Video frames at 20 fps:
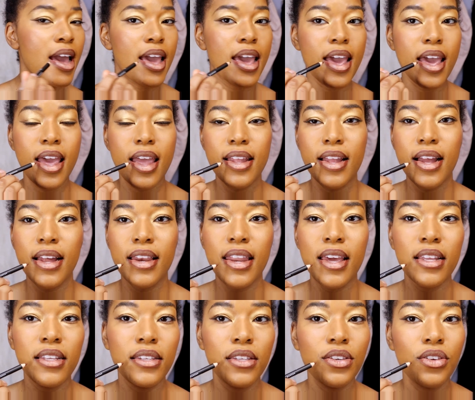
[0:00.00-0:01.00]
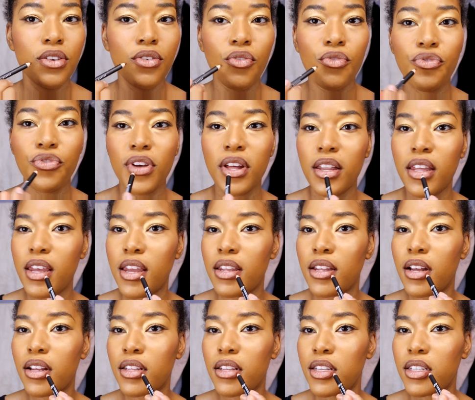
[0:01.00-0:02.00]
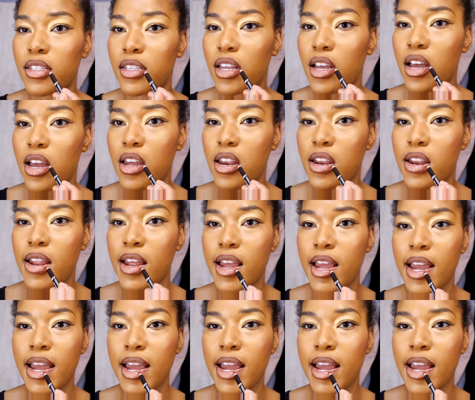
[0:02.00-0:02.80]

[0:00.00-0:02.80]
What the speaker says: And I like to fill in on the side.